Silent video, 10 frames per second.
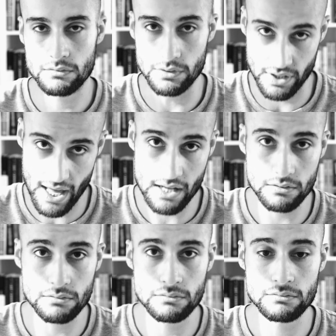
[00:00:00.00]
You
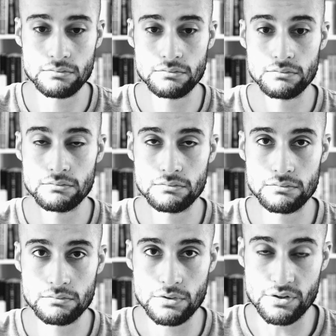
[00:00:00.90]
can.
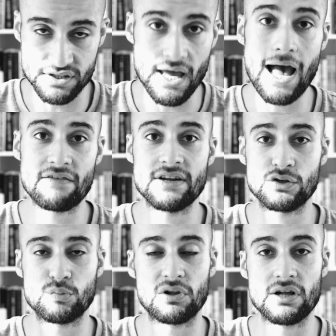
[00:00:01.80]
You could say I have a
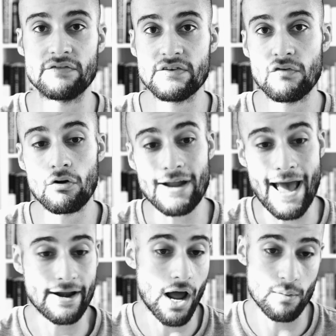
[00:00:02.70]
natural proclivity for it
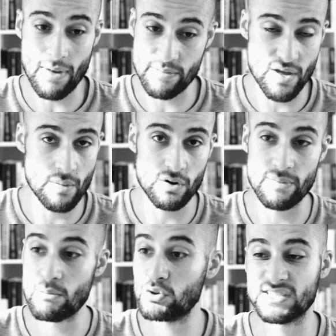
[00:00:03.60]
and I may be able to
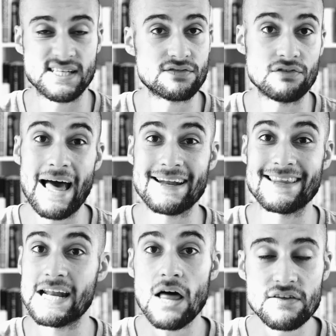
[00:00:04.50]
be more successful at it
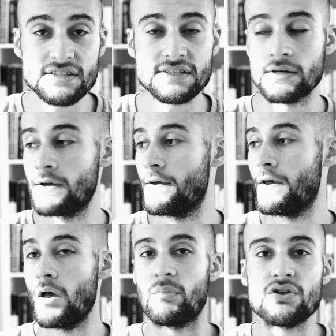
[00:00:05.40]
than others,
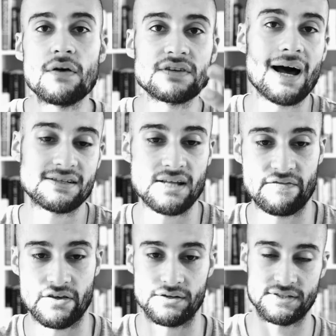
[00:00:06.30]
but you have to ask that
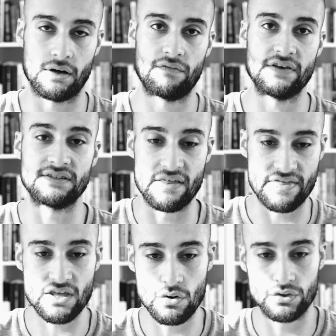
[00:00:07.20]
for yourself. Is the
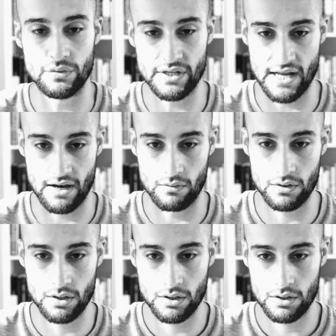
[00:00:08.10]
thing you're doing now,
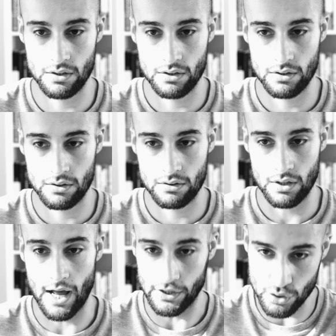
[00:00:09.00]

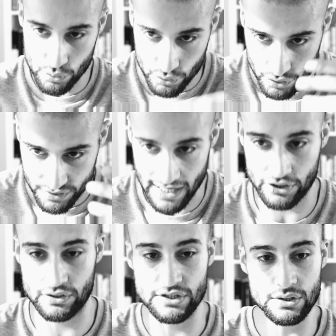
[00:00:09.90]
are you
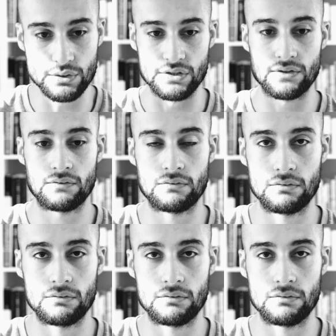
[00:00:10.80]
naturally suited?